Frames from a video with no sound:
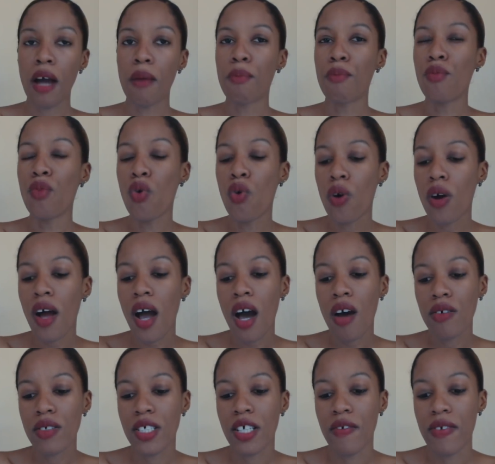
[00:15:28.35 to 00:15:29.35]
more
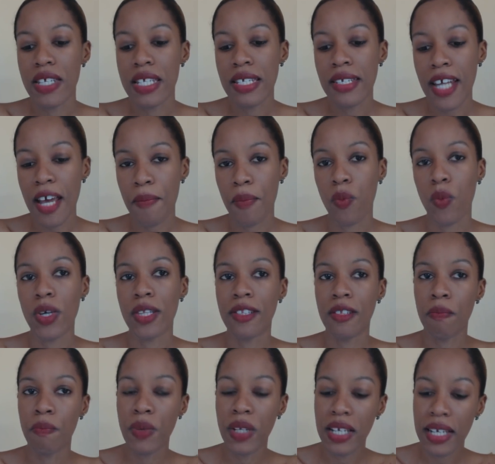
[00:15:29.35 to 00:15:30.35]
out of step with
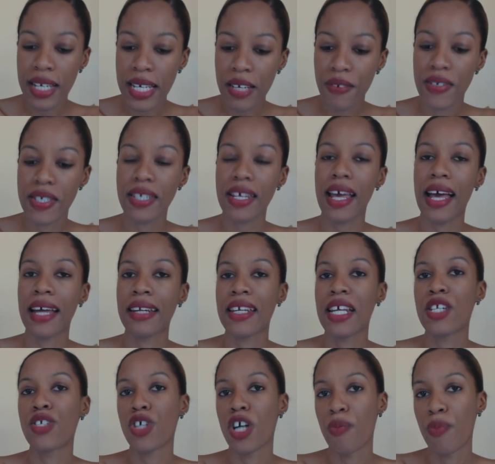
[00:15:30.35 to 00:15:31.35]
the beliefs and
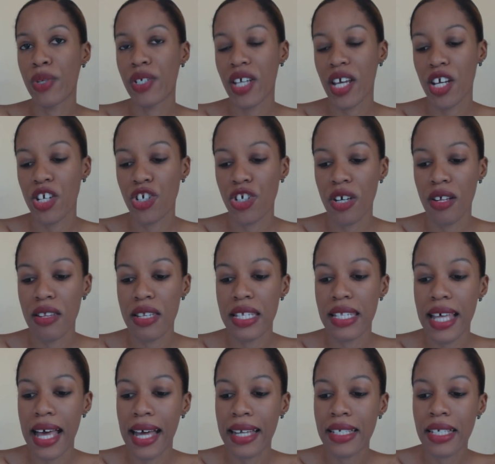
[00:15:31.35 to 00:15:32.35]
interpretations
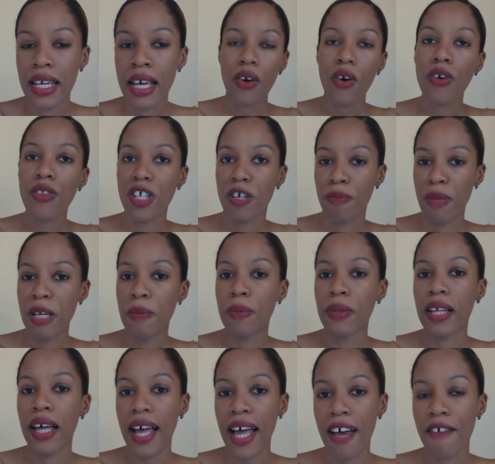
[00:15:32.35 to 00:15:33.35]
that other people
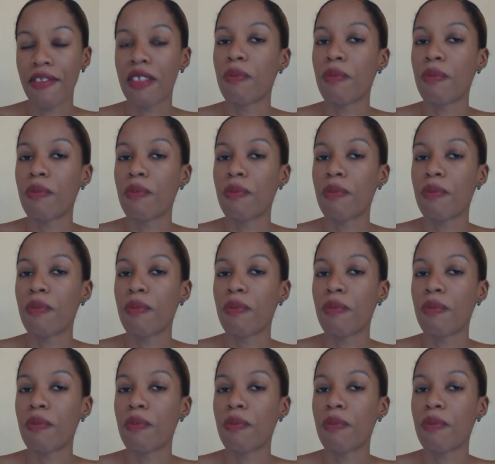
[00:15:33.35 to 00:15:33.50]
have,